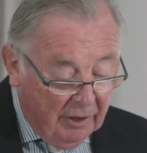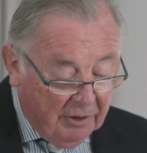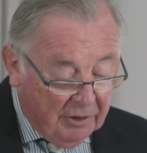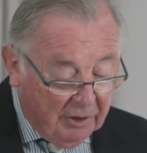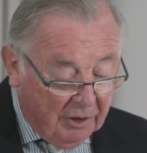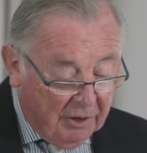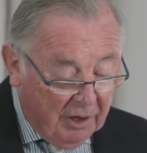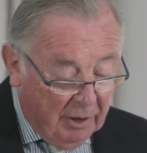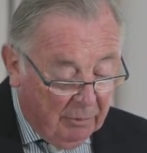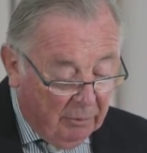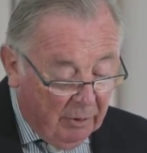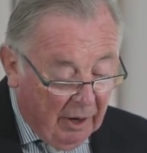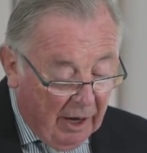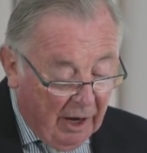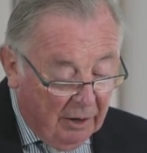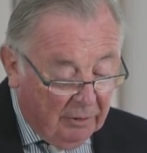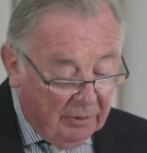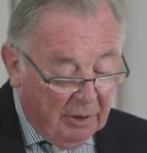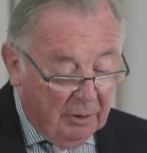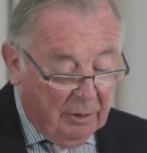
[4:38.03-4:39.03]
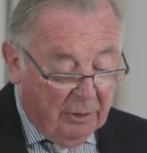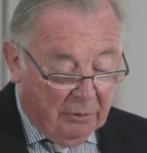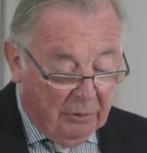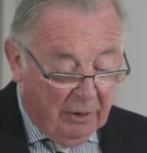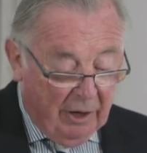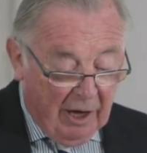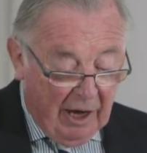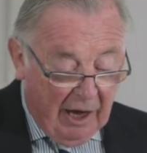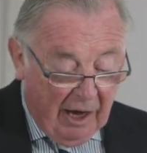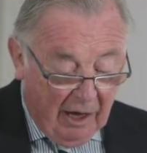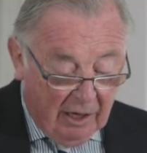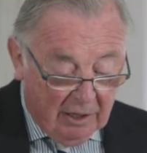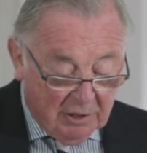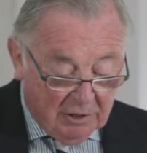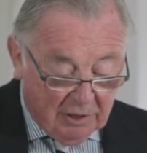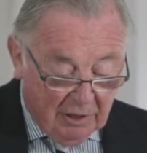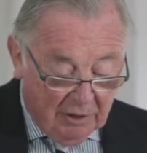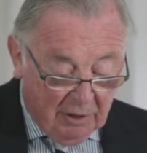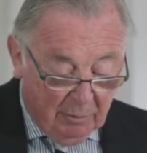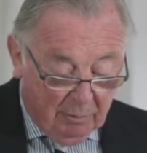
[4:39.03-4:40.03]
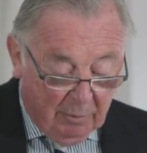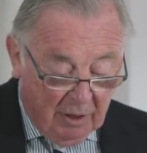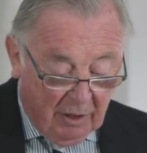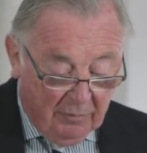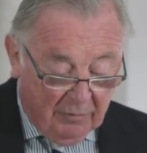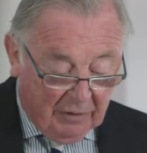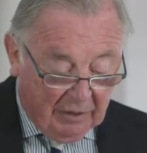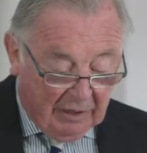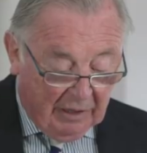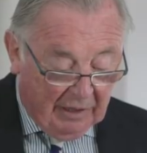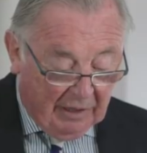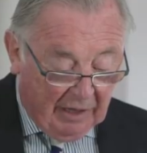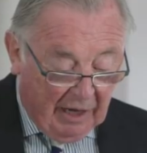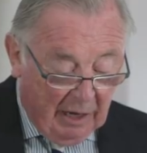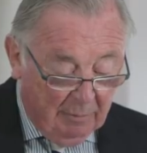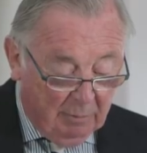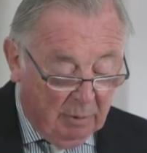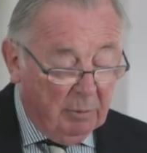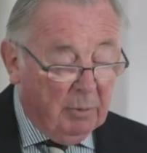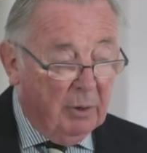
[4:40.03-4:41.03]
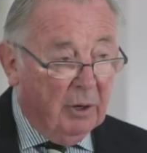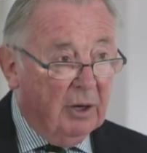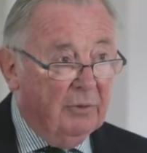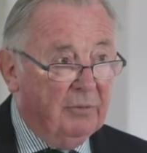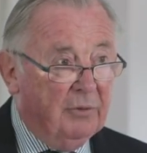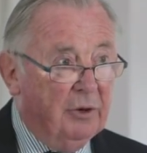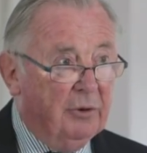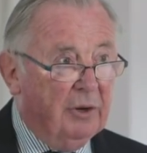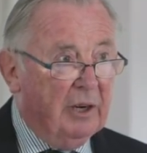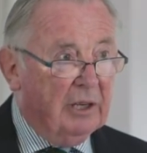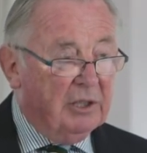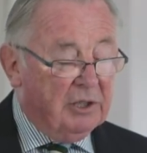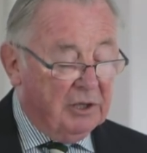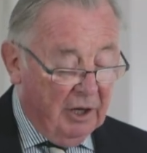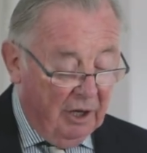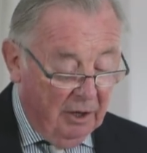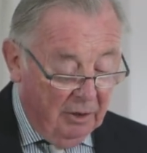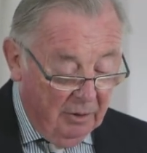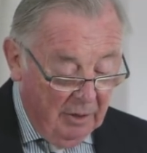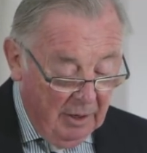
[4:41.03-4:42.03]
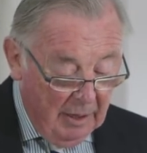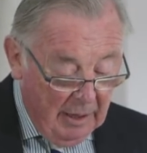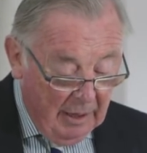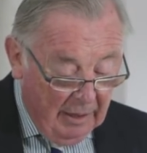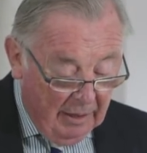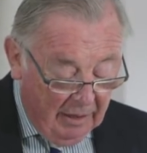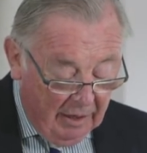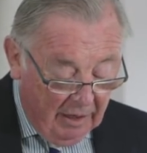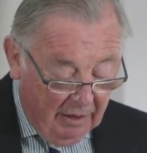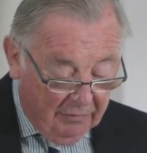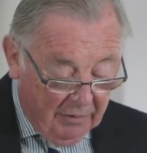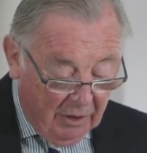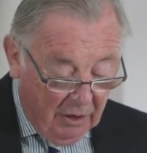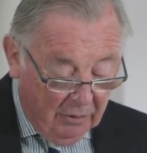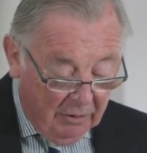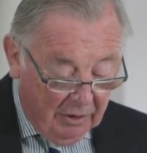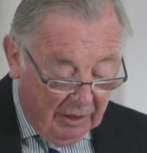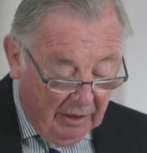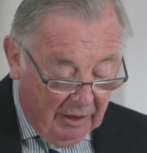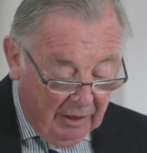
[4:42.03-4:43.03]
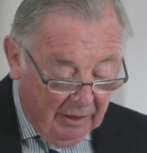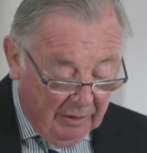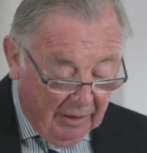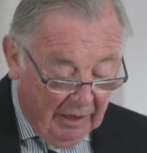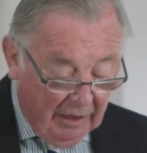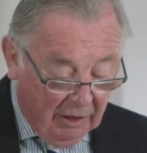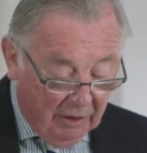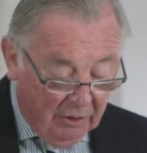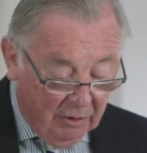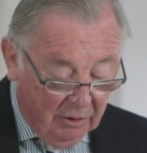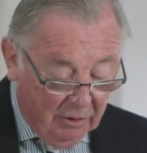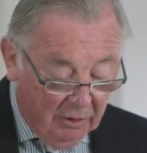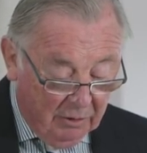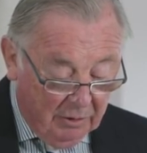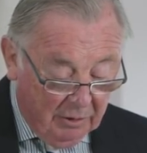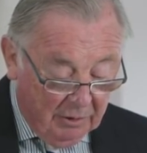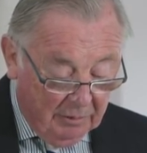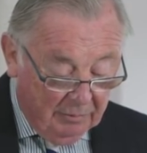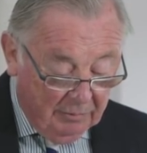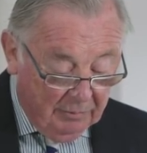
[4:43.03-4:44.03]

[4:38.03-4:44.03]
to nip round in 3 hours and are perfectly capable of doing so if only they could.